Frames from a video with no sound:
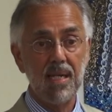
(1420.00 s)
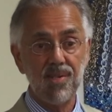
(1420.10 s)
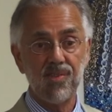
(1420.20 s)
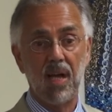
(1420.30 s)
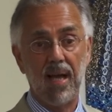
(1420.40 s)

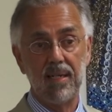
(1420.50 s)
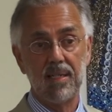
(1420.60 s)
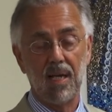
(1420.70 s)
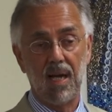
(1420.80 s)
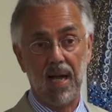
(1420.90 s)

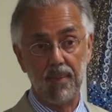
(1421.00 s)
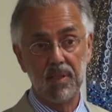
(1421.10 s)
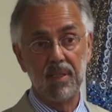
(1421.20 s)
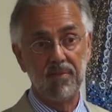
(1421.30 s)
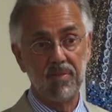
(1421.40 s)
I
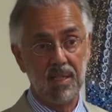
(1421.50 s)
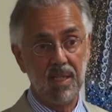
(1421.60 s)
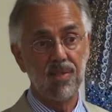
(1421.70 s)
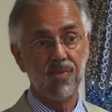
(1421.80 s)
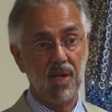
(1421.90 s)
believe that
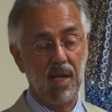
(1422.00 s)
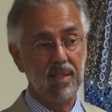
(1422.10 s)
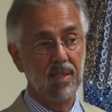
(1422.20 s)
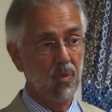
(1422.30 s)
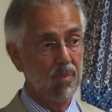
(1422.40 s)
he
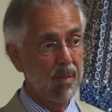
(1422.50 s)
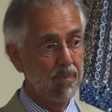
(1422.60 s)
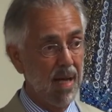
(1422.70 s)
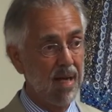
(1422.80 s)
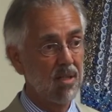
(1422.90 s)
decided it would
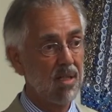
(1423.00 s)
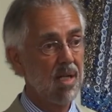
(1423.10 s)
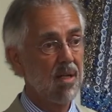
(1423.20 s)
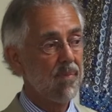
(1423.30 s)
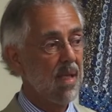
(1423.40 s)

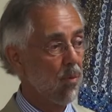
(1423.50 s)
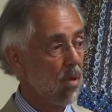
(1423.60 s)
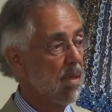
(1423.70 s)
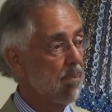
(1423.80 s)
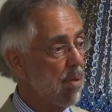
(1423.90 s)

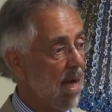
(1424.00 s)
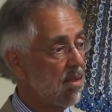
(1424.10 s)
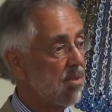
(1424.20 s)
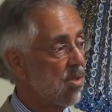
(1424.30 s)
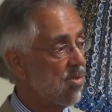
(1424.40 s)
be
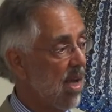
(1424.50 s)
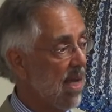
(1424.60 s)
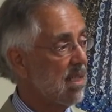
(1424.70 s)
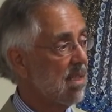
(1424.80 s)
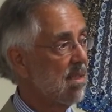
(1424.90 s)
better to
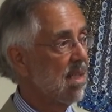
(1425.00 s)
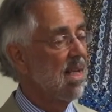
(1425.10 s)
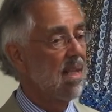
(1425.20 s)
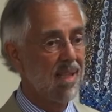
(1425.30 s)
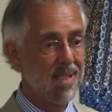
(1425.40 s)
take
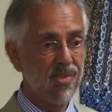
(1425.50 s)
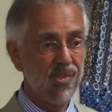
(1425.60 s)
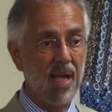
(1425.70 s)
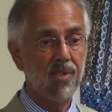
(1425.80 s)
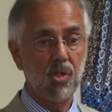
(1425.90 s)
the
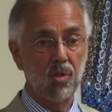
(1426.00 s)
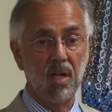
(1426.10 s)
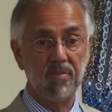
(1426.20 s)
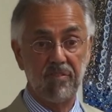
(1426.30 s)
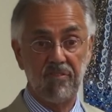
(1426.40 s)
disaster
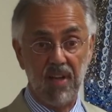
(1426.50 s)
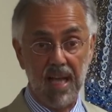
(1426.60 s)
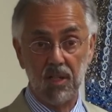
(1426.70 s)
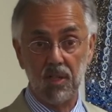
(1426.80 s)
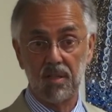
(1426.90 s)
of a
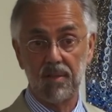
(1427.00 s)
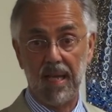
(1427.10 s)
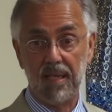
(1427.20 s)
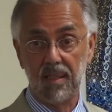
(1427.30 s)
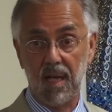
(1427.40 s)
failure
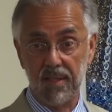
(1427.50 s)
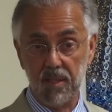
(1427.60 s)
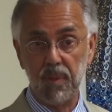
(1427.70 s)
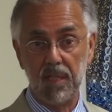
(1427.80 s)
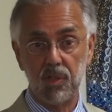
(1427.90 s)

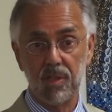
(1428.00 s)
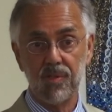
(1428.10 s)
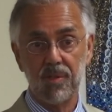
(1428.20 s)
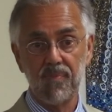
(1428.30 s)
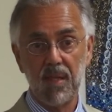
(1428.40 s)
on the
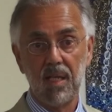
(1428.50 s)
beaches